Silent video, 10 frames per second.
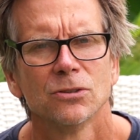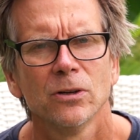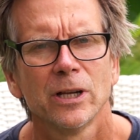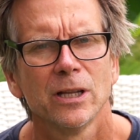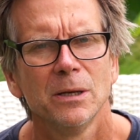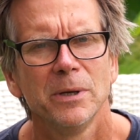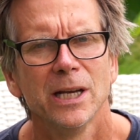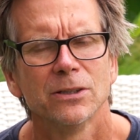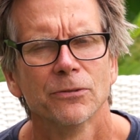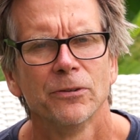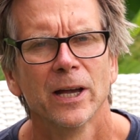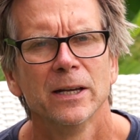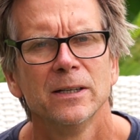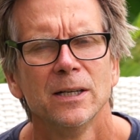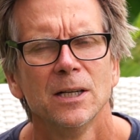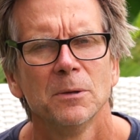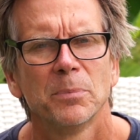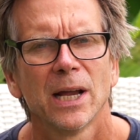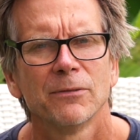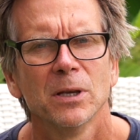Don't eliminate the Fed,
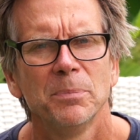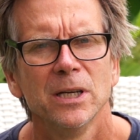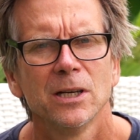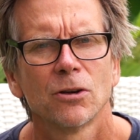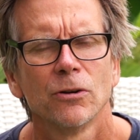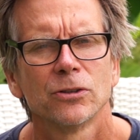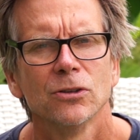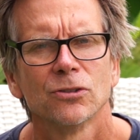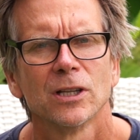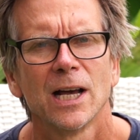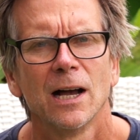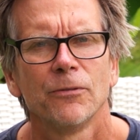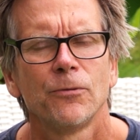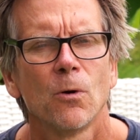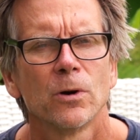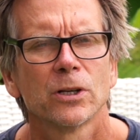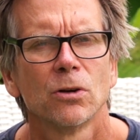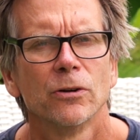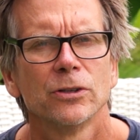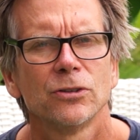but have competing currencies. Allow foreign
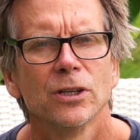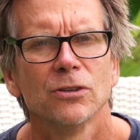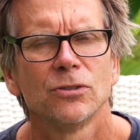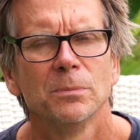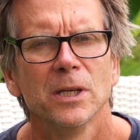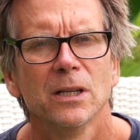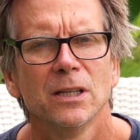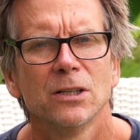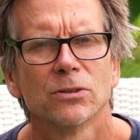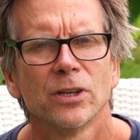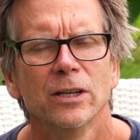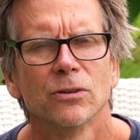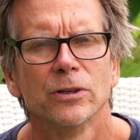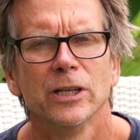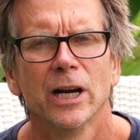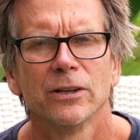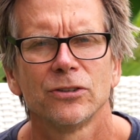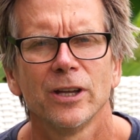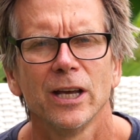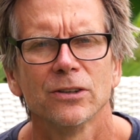currencies to be legal tender in the United
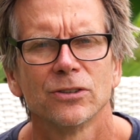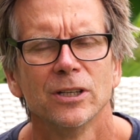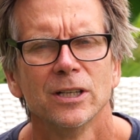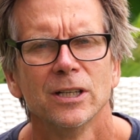States.